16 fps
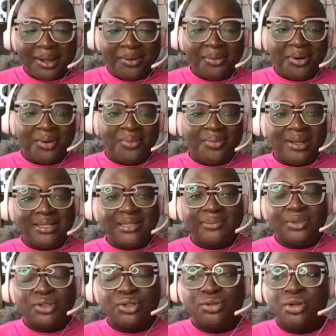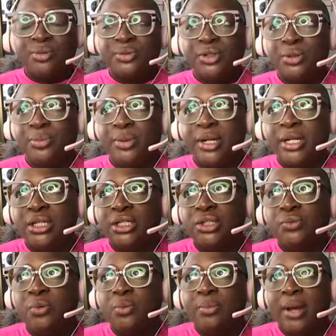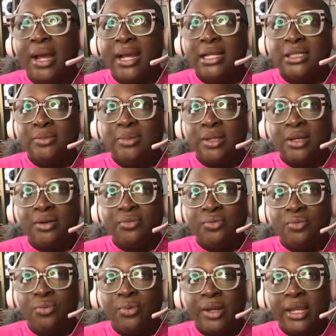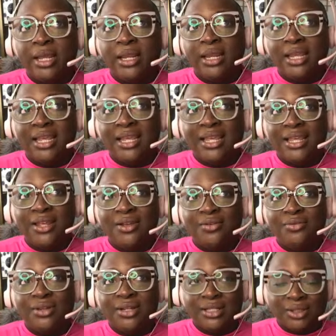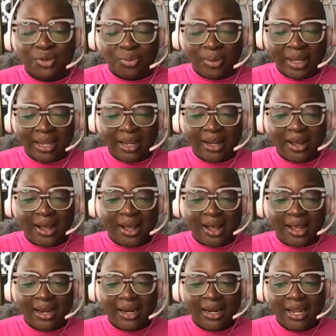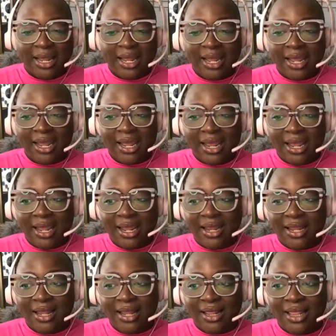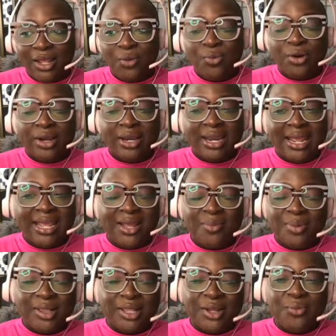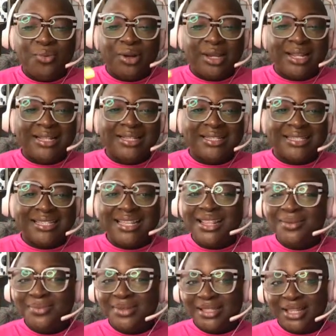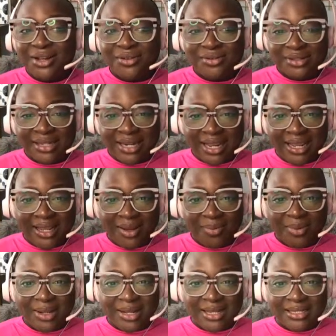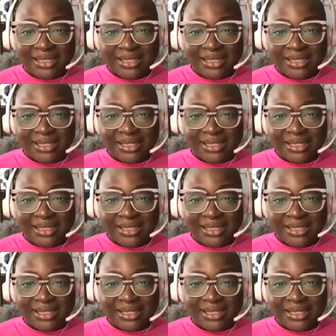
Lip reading: to mess up the scripture, but it just reminds me of when Eve disobeyed God, and they were naked, but they didn't see themselves naked because